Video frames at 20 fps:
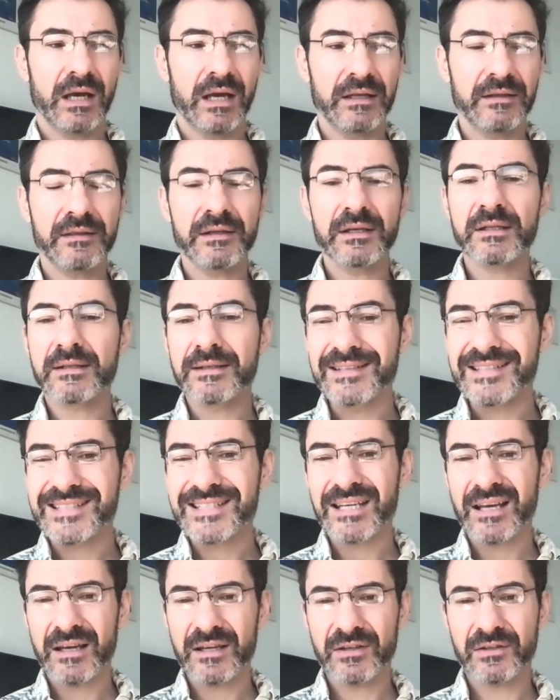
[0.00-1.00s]
I think the
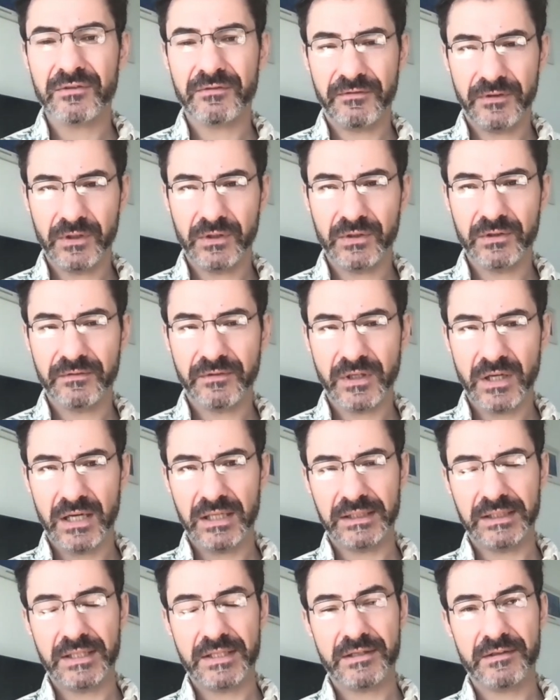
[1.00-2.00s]
entire field of
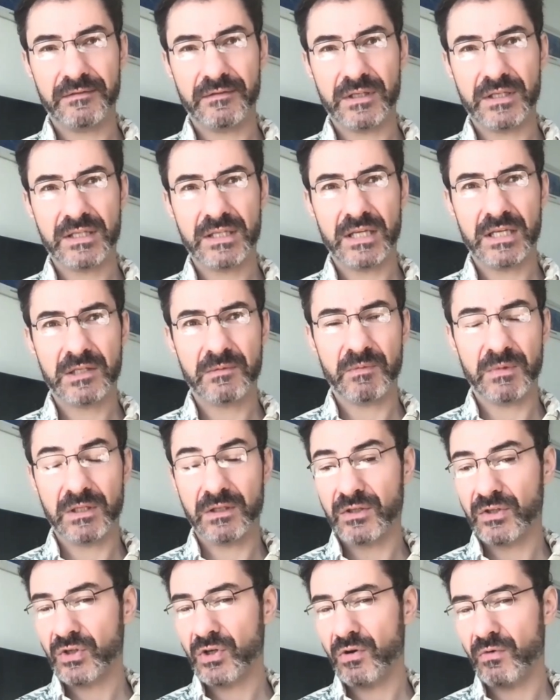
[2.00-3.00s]
cognitive
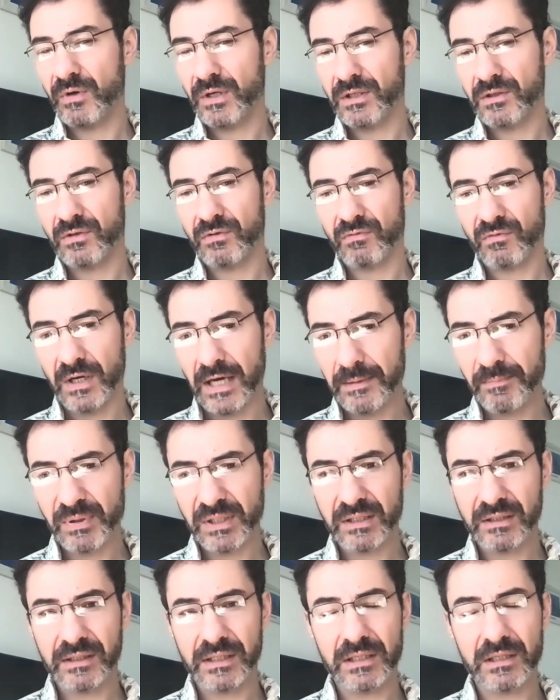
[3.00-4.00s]
assessment is going
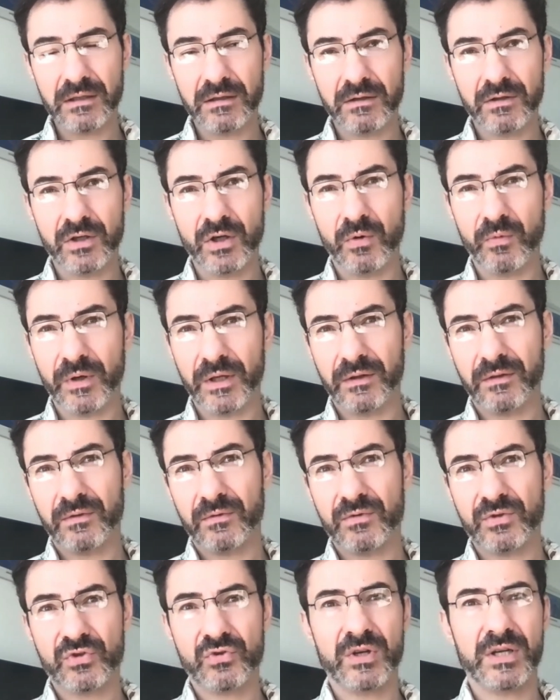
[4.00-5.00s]

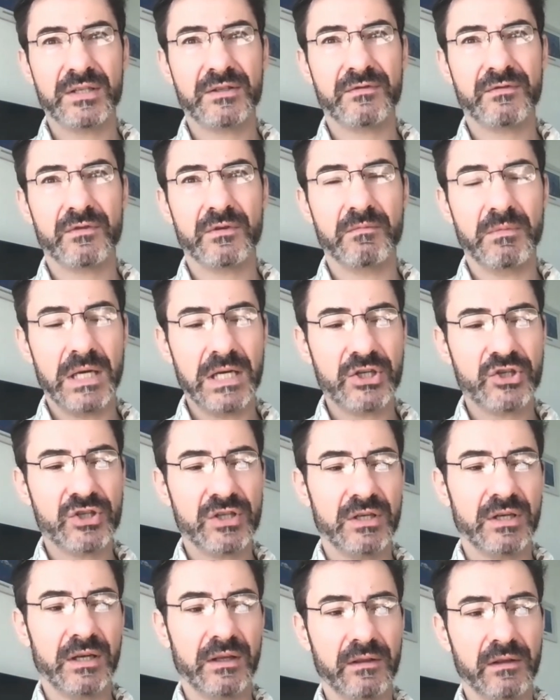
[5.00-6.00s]
through
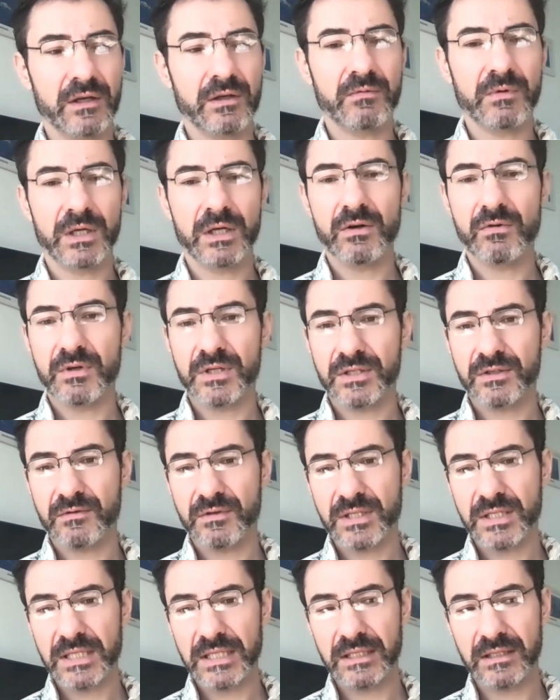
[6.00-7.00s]
transformation. I think we're going
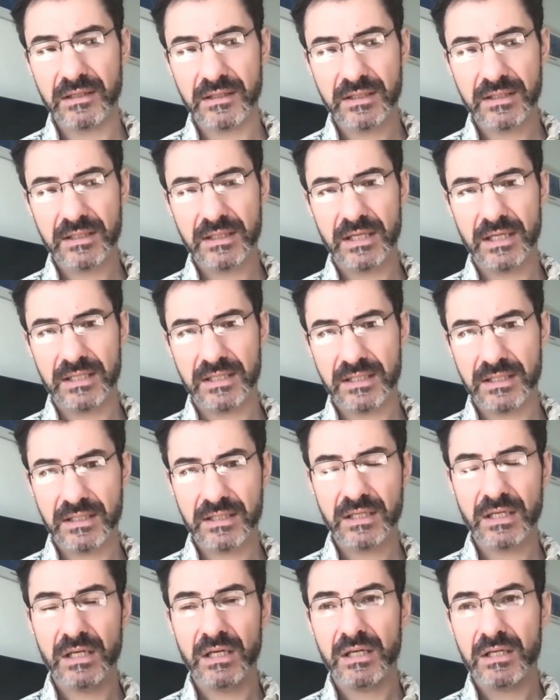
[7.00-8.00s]
to see these
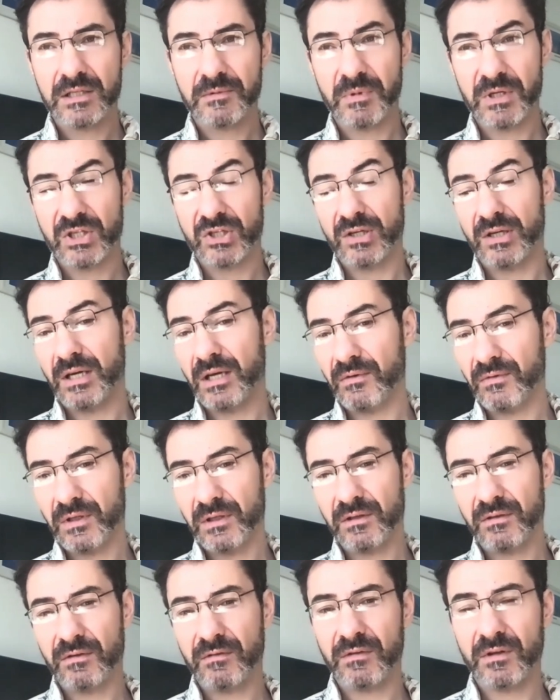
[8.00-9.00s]
tests, especially now
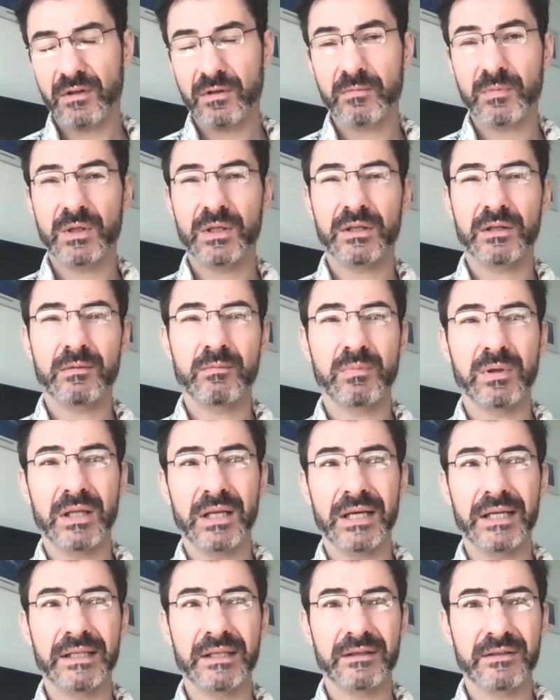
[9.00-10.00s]
that they're available in the
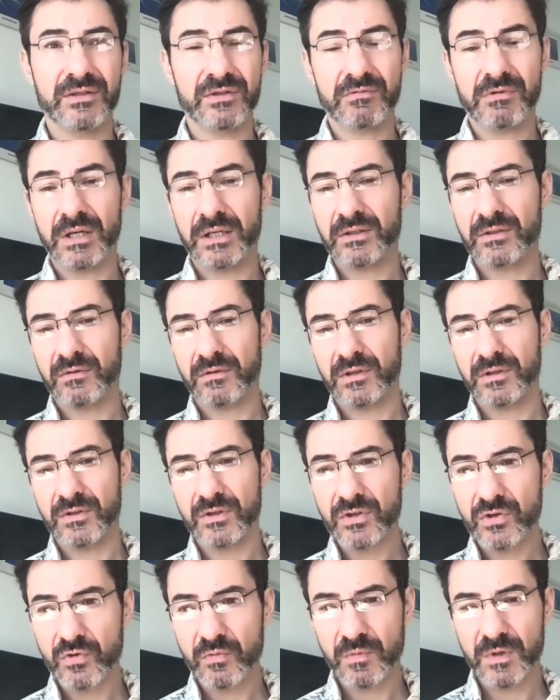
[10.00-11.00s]
blood and direct to
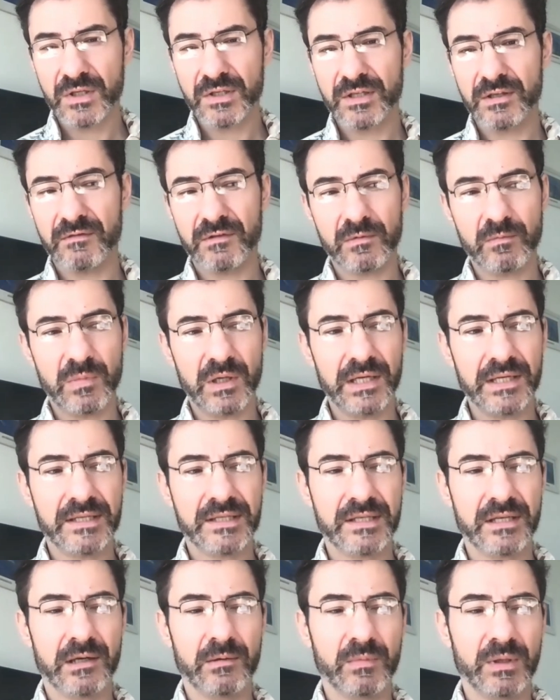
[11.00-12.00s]
consumers, even by
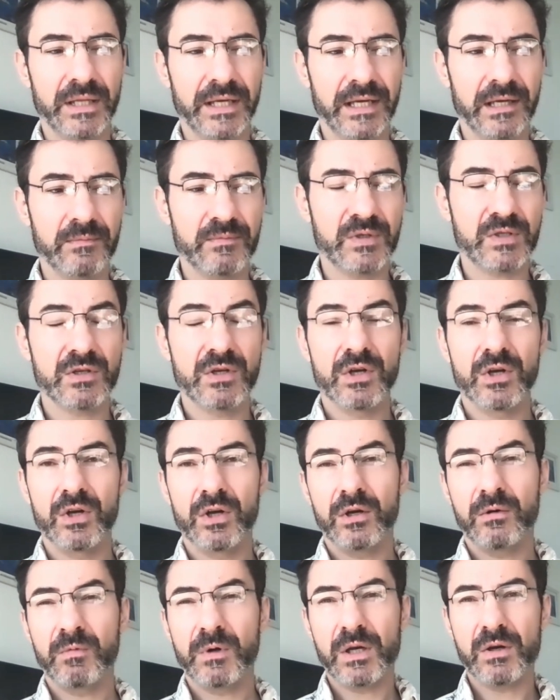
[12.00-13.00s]
some labs.
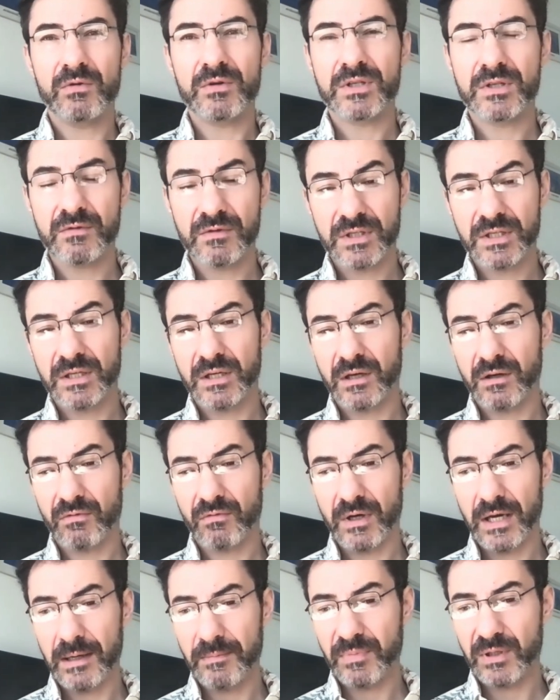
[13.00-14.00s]
We're going to see a
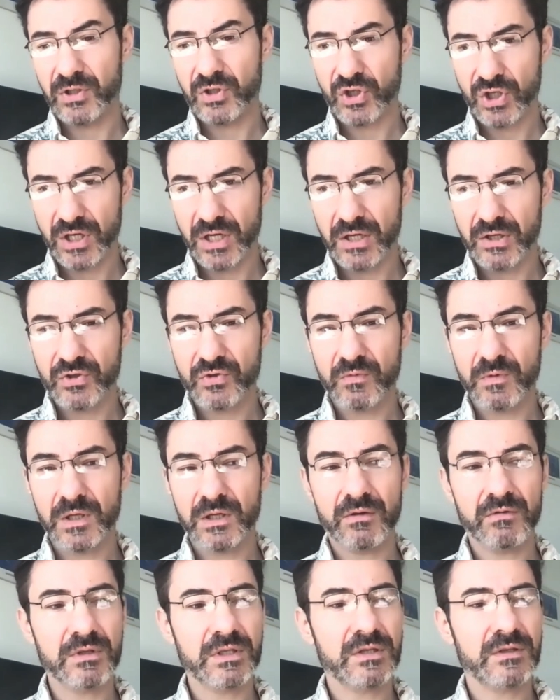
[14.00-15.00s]
rapid change. We're
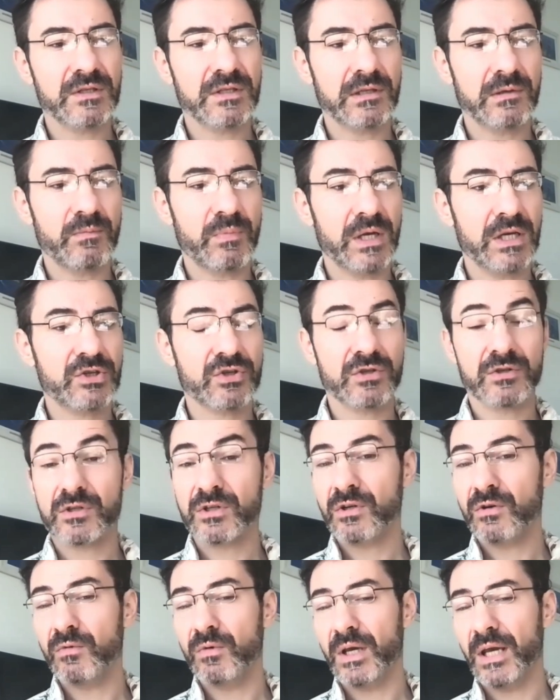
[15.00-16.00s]
going to see patients
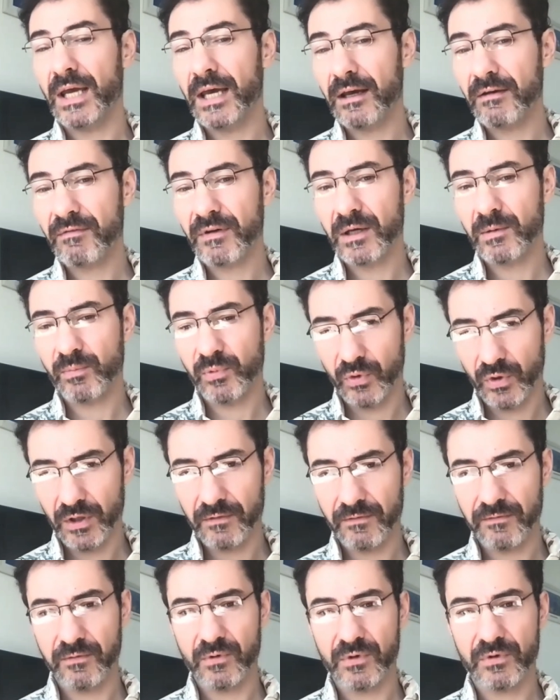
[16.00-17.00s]
who have
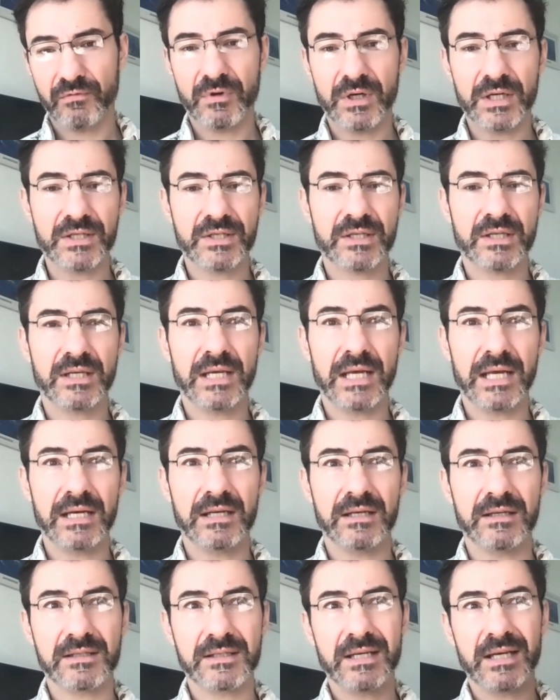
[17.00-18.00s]
ApoE4 risk
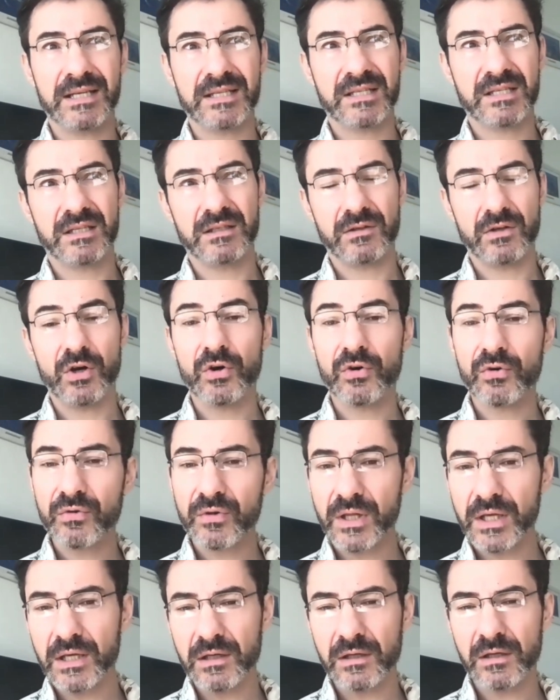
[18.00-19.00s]
getting tested
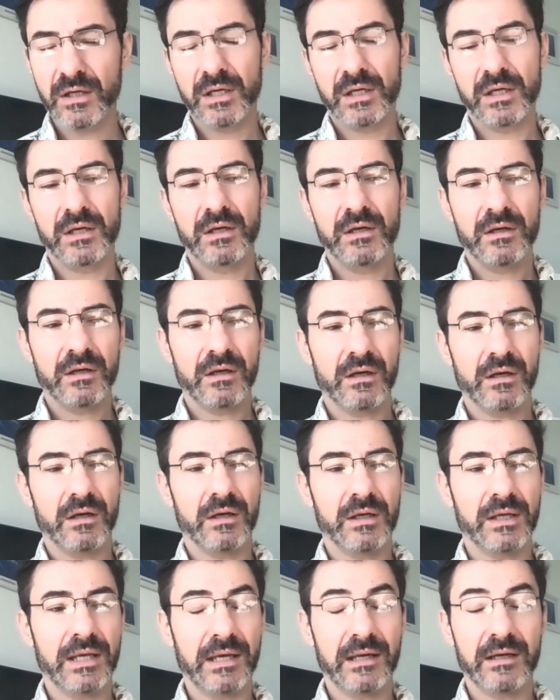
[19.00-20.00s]
early,
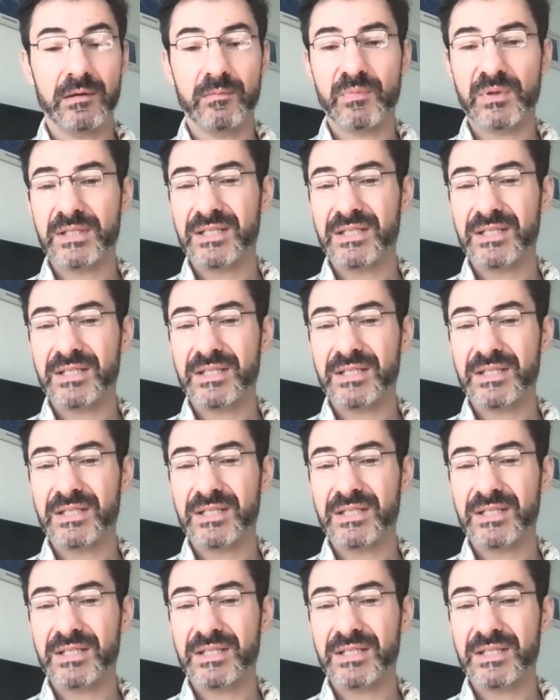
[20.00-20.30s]
getting